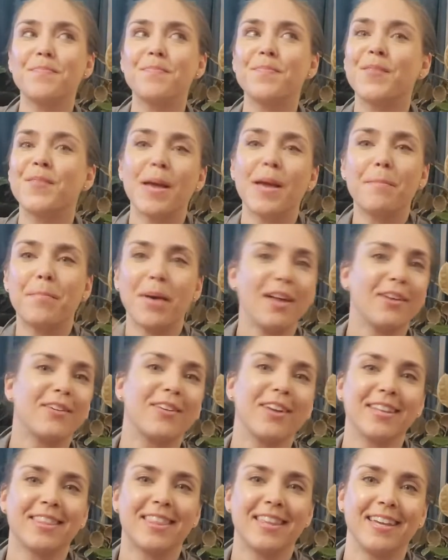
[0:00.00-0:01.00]
get better
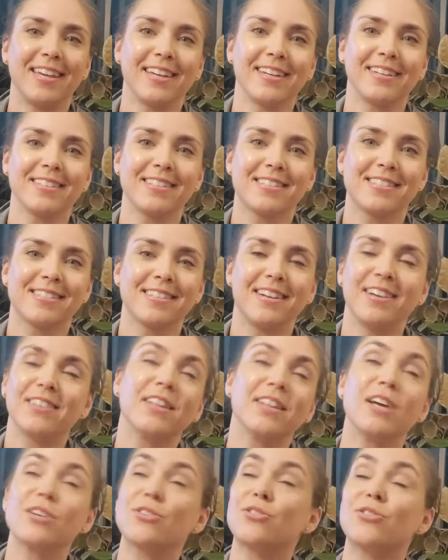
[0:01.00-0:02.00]
at things
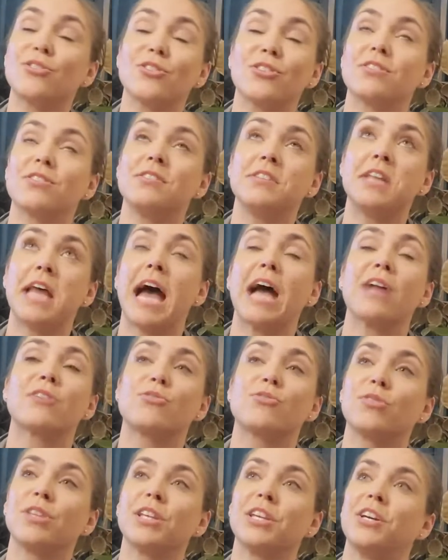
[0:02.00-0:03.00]
unless you're just
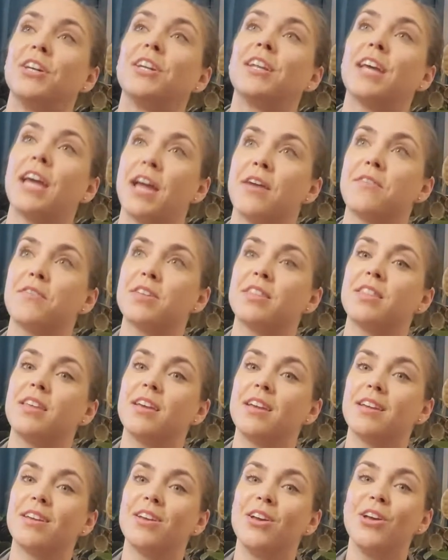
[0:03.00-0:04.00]
naturally good at
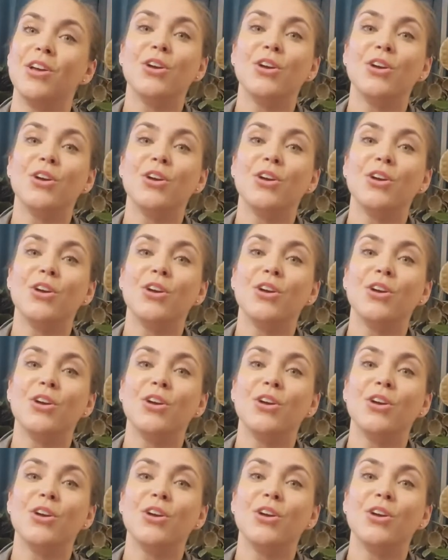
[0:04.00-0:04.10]
everything.